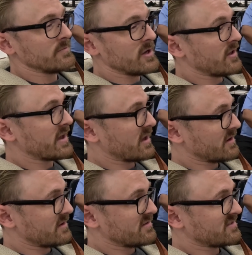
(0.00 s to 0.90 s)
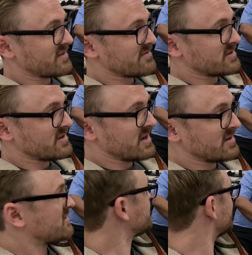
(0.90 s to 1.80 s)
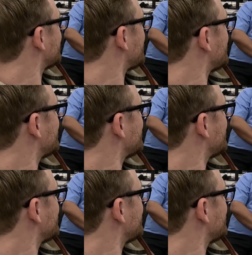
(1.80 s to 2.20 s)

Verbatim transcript: like 7-8 years ago.